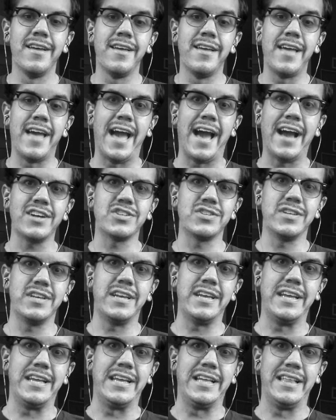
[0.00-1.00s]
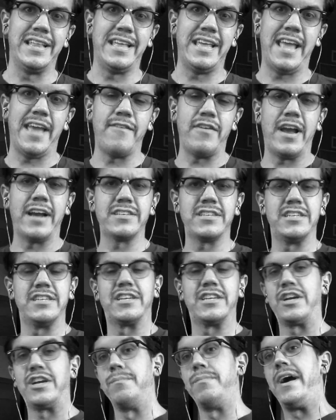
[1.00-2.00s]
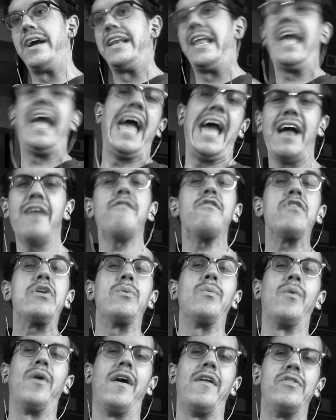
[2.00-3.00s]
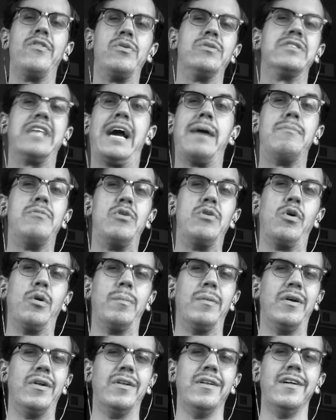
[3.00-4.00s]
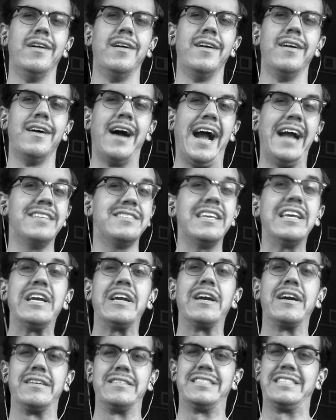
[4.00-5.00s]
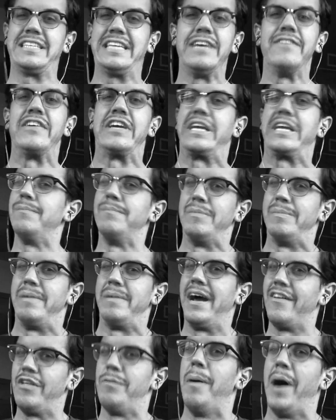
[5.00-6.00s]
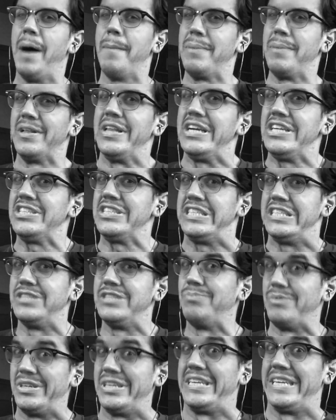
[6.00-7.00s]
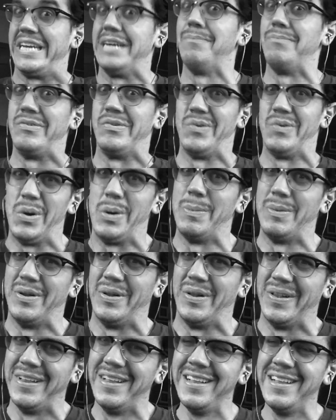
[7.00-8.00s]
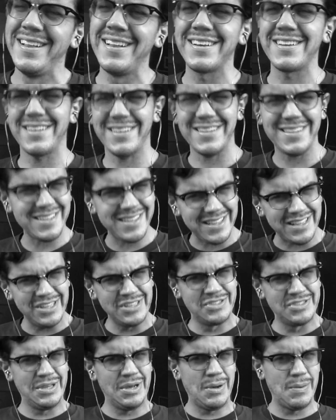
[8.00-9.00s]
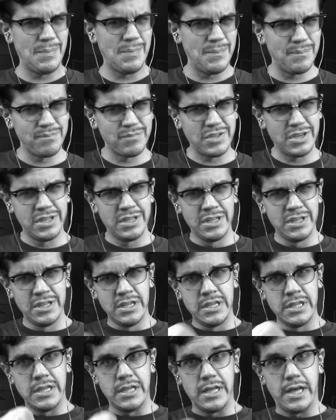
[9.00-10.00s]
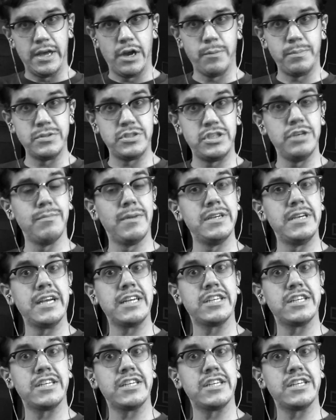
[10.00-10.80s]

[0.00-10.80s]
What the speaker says: Actually, if you actually combine everyone who is abnormal, I think a significant amount of the population is pretty abnormal. So, I hope to see you in my next